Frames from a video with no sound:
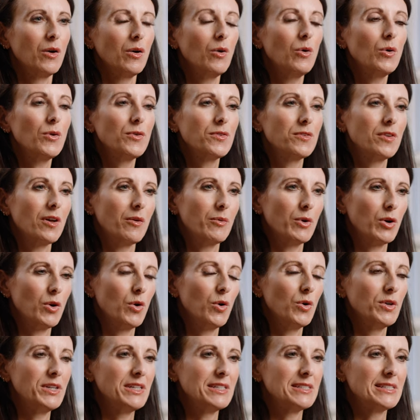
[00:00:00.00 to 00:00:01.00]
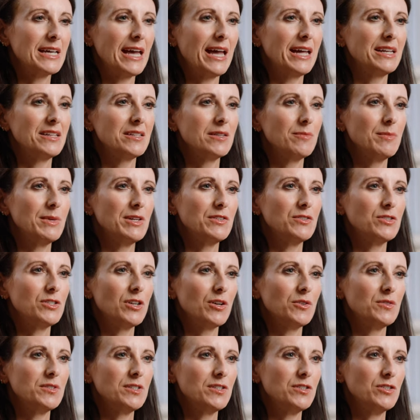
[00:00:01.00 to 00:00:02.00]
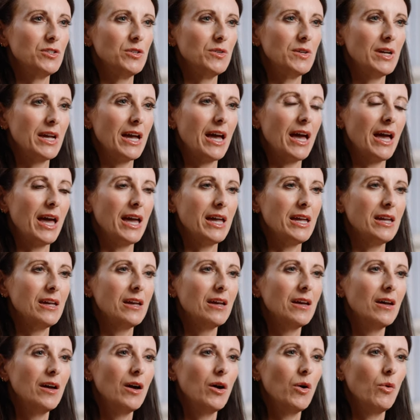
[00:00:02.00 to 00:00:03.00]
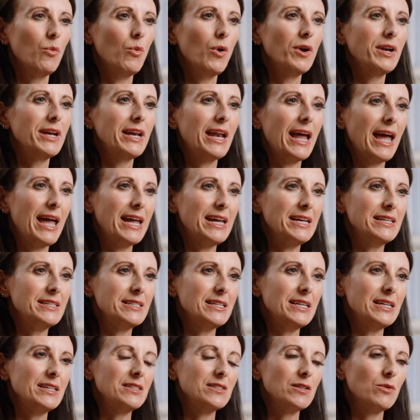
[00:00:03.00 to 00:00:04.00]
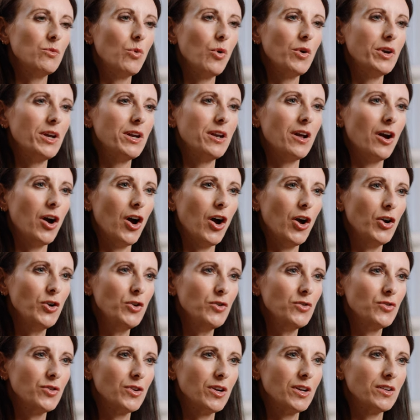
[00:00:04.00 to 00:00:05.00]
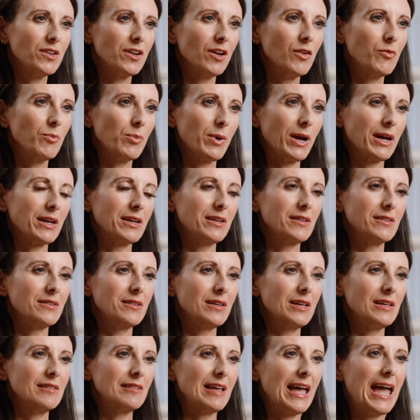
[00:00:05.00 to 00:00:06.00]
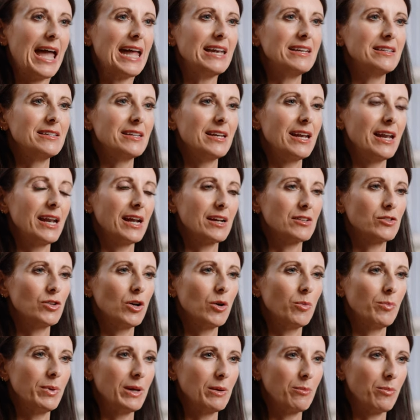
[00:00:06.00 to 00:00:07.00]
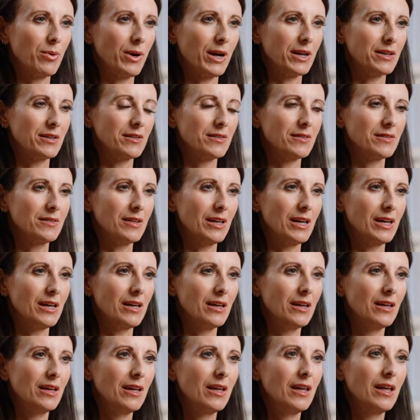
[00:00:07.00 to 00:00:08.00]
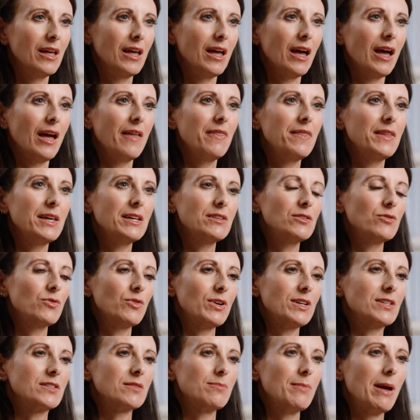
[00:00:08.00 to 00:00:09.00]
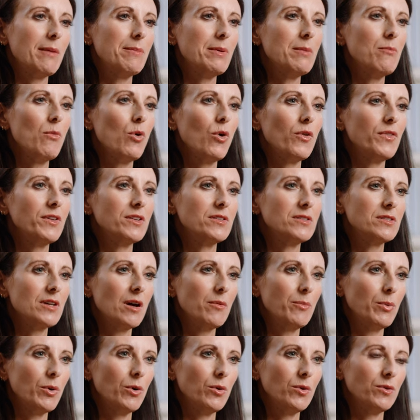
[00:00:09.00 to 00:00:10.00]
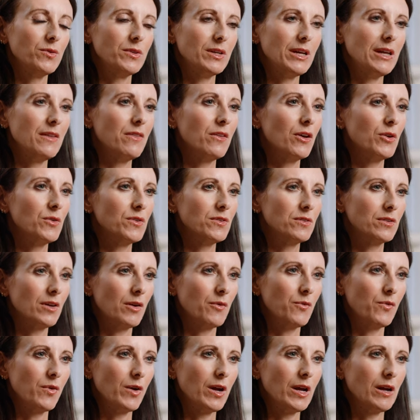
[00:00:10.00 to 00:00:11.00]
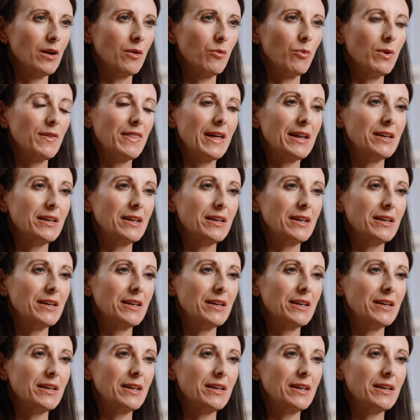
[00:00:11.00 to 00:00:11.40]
Also, according to Endometriosis UK, 1 in 80 to 1 in 100 of pregnancies end in an ectopic pregnancy, and this risk may be more than doubled in those suffering with